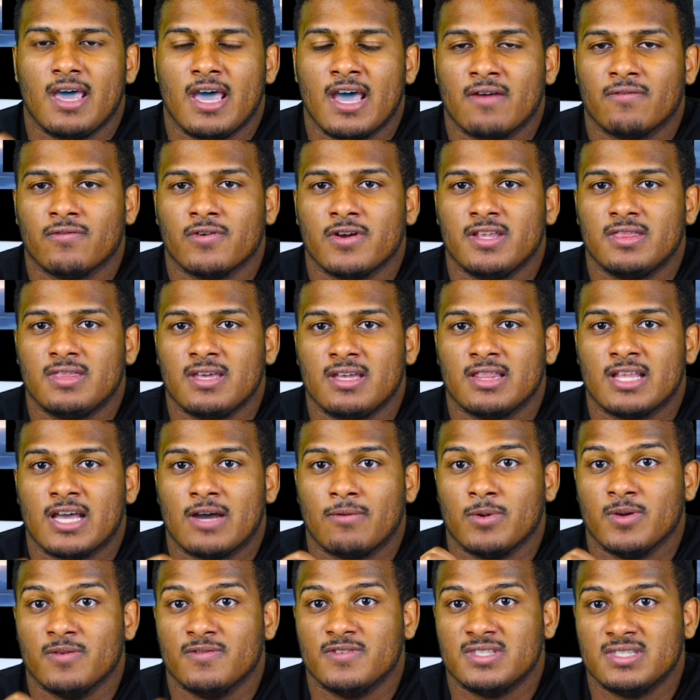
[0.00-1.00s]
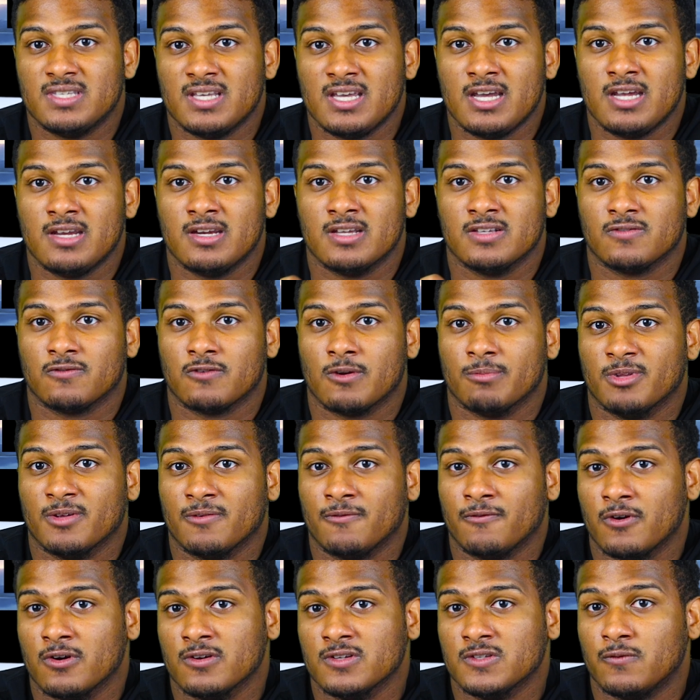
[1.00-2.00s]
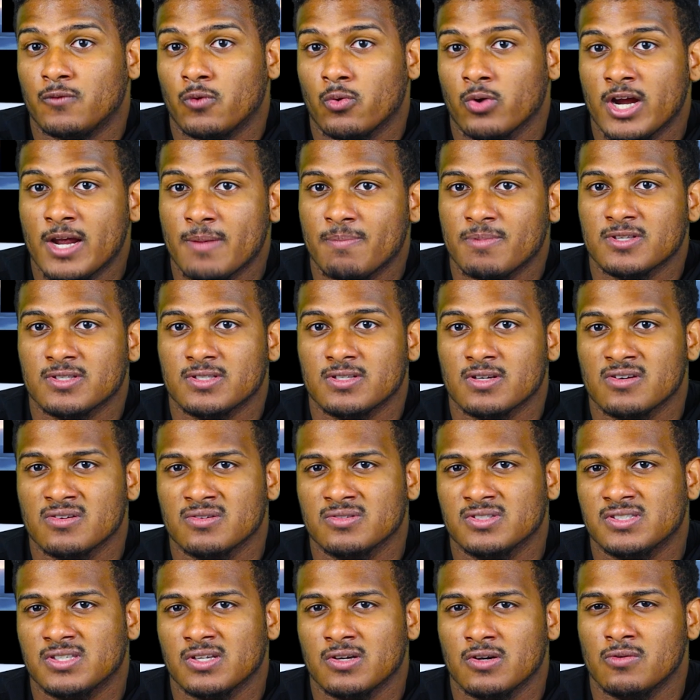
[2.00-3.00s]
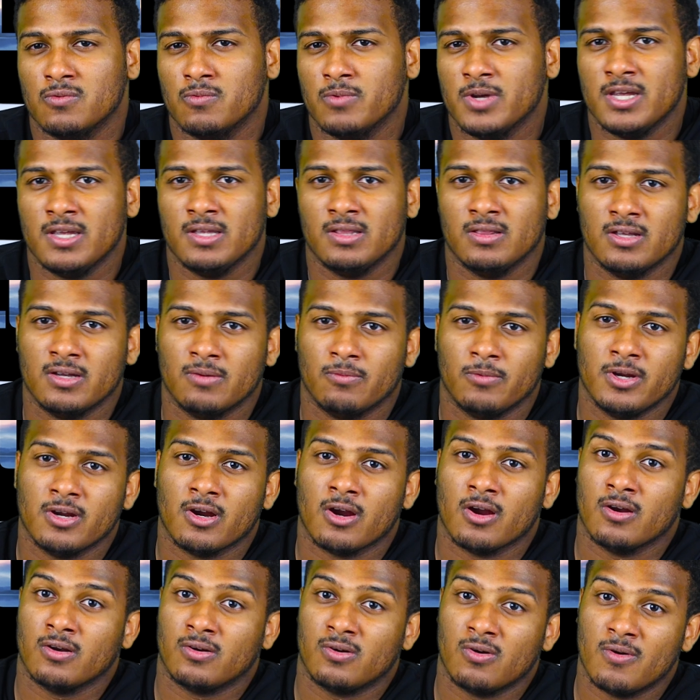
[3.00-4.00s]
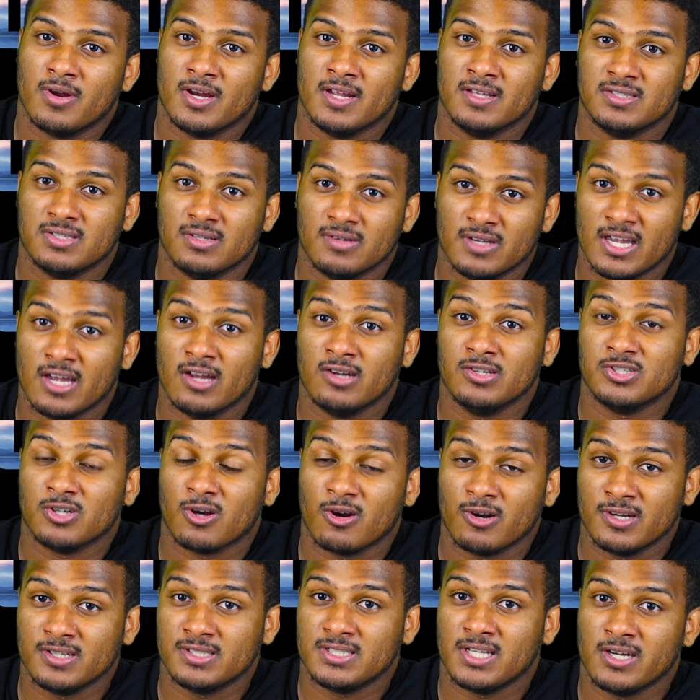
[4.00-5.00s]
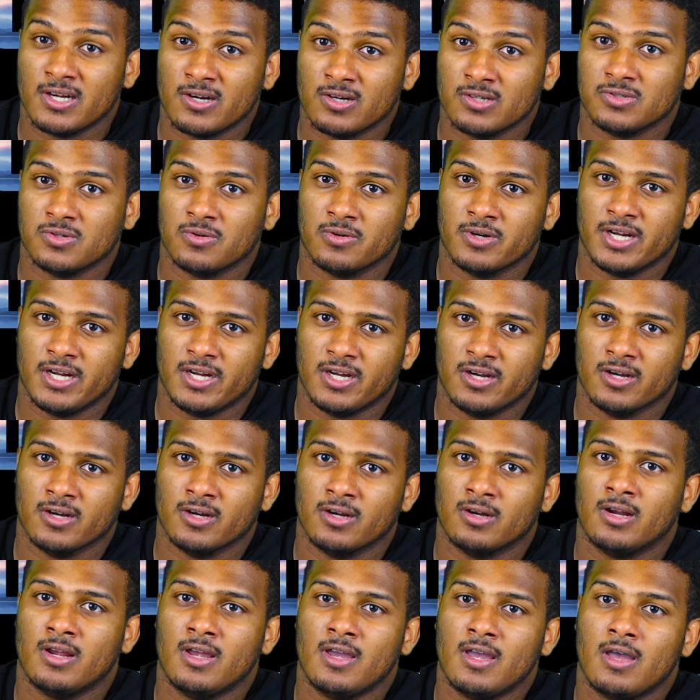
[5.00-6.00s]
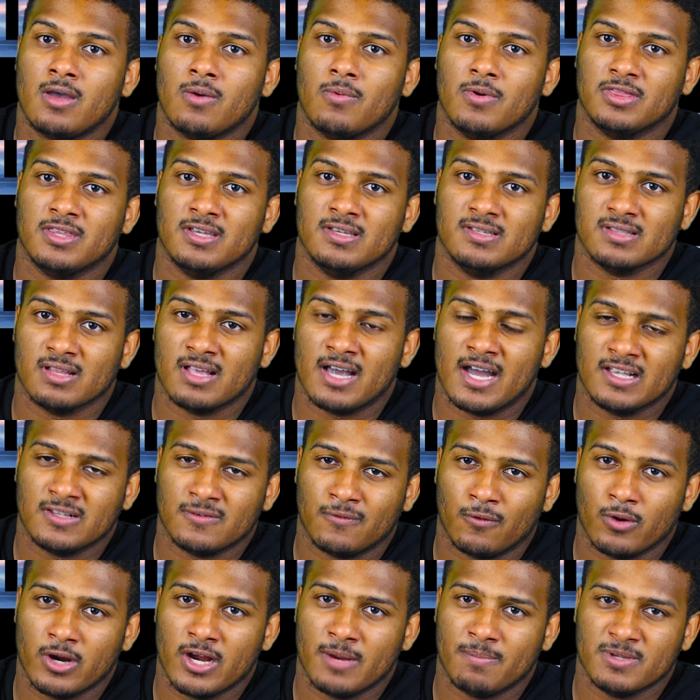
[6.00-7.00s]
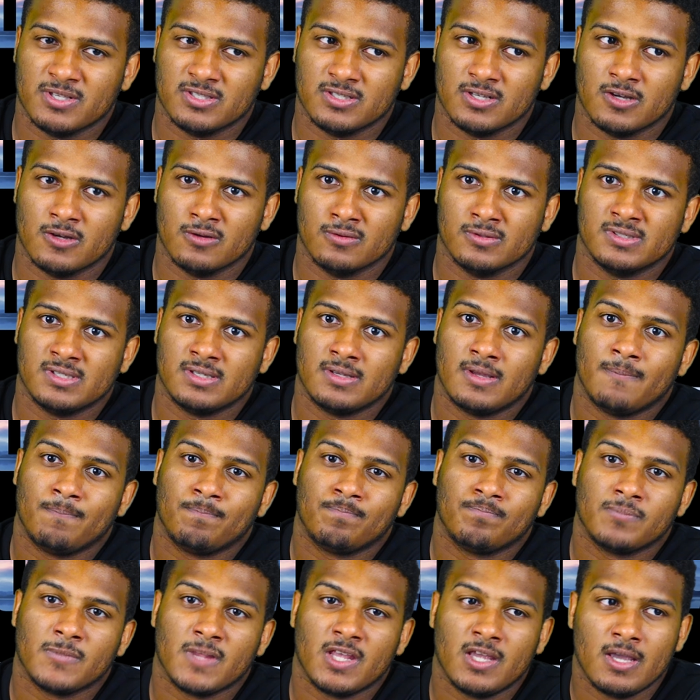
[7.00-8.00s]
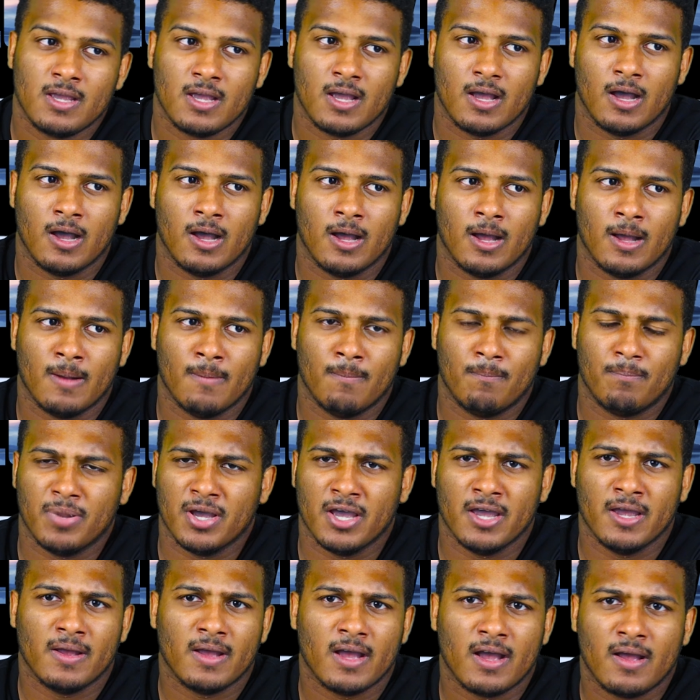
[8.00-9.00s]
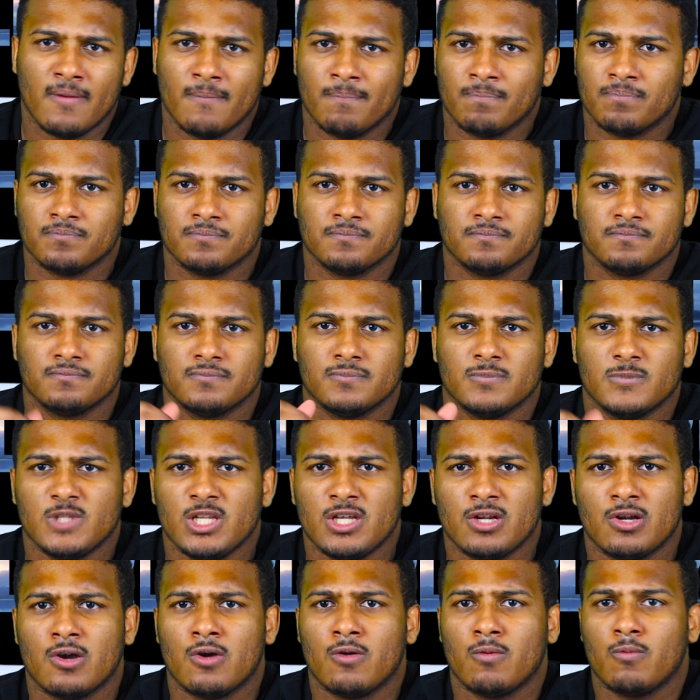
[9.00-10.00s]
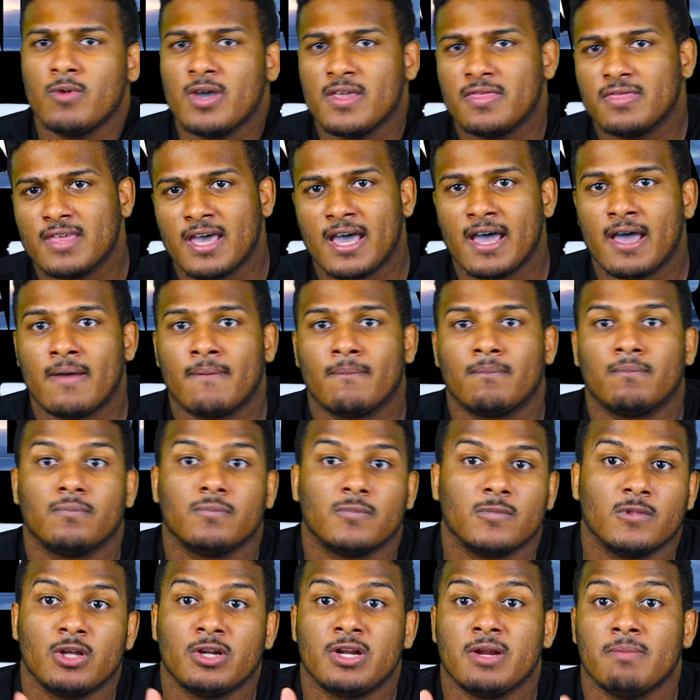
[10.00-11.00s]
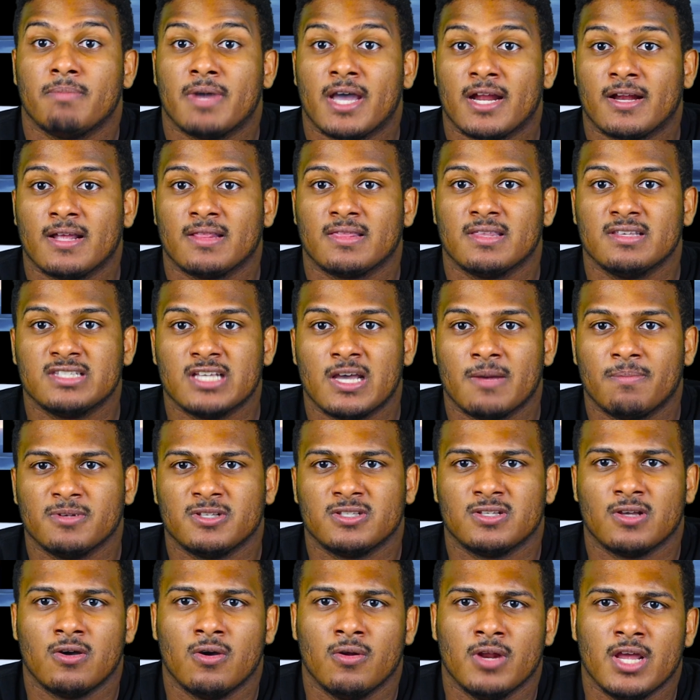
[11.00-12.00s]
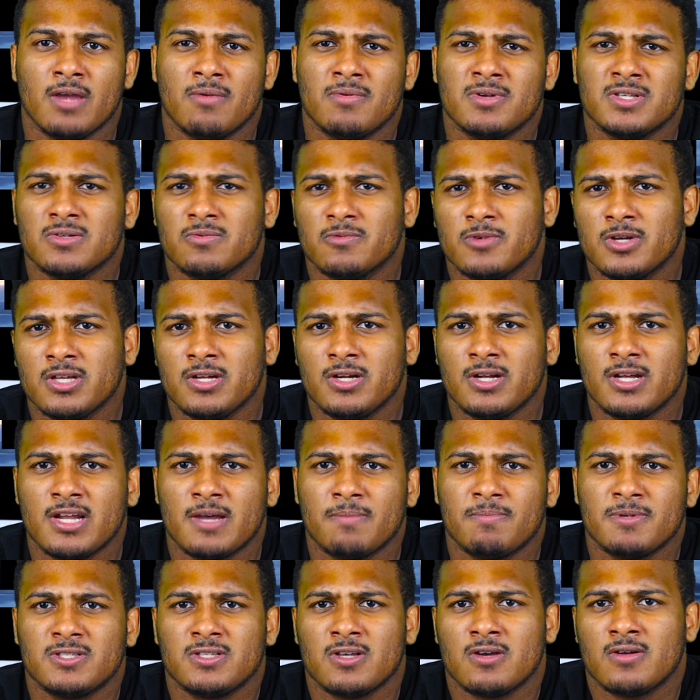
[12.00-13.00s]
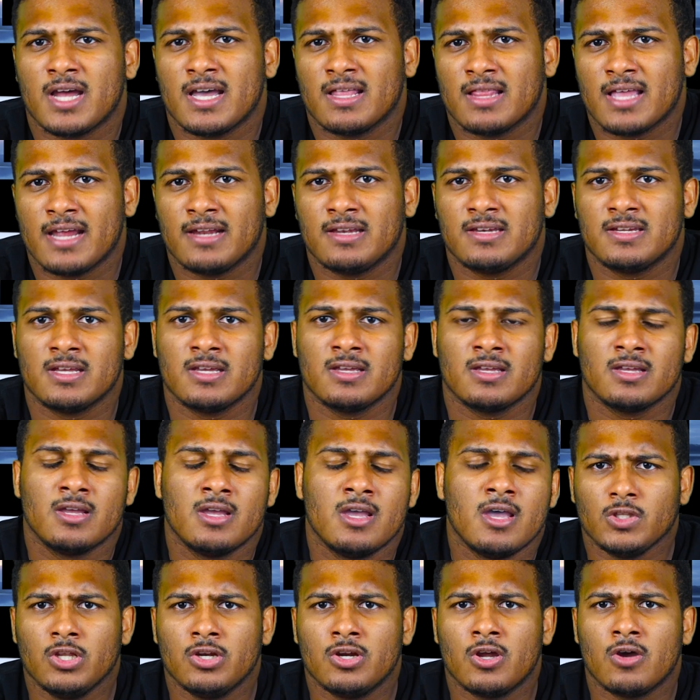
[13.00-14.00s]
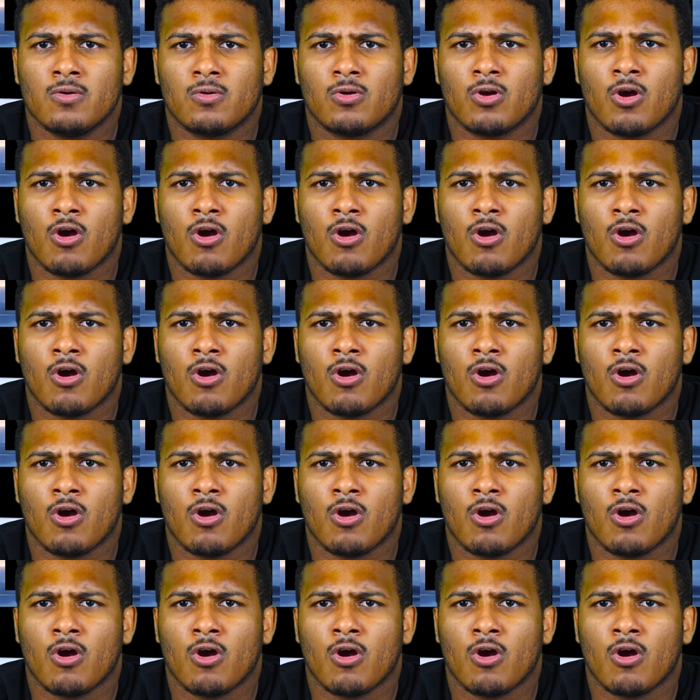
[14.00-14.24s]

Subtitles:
everything that we've seen is from the first 4 episodes. So we are going into uncharted territory here with these last 4 episodes. But you know, with that, looking back at this episode, it was a really good episode. I liked it. You know,